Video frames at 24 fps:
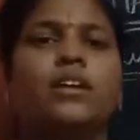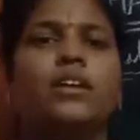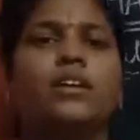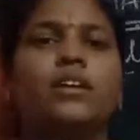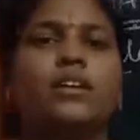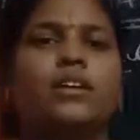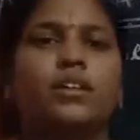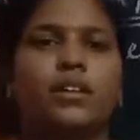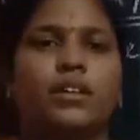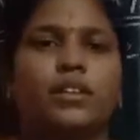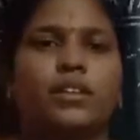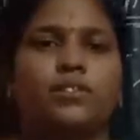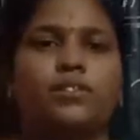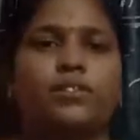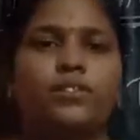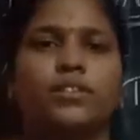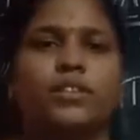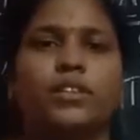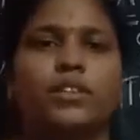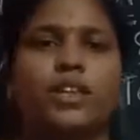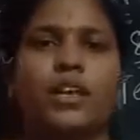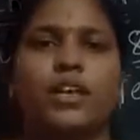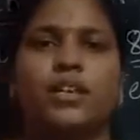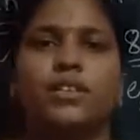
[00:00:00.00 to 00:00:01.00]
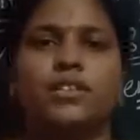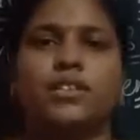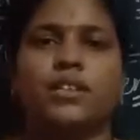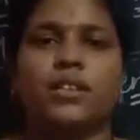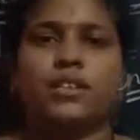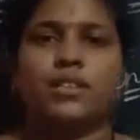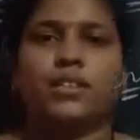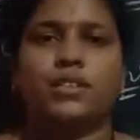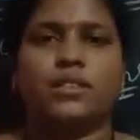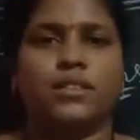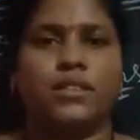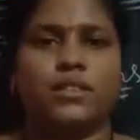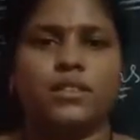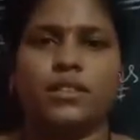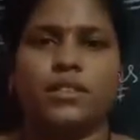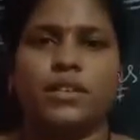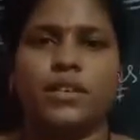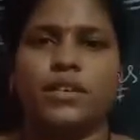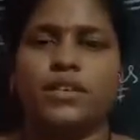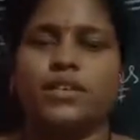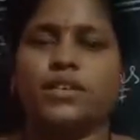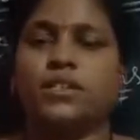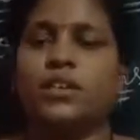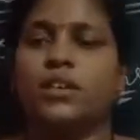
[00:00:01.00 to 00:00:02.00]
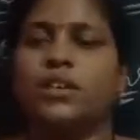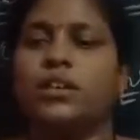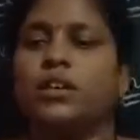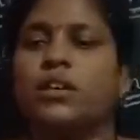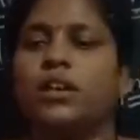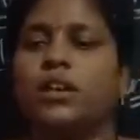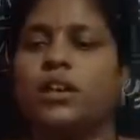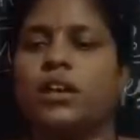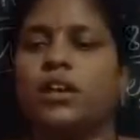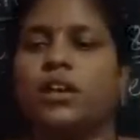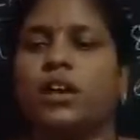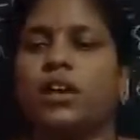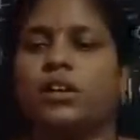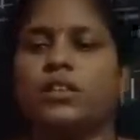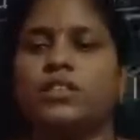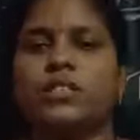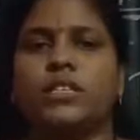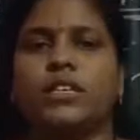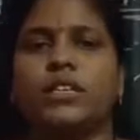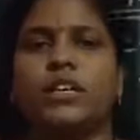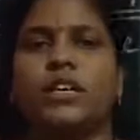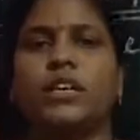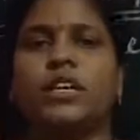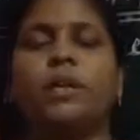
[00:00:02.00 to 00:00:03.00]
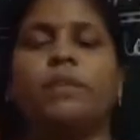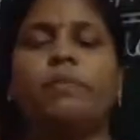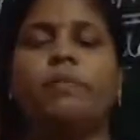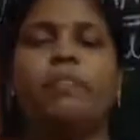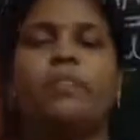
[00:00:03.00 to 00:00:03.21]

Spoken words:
or in the fourth class like this. Yes. Now, see here.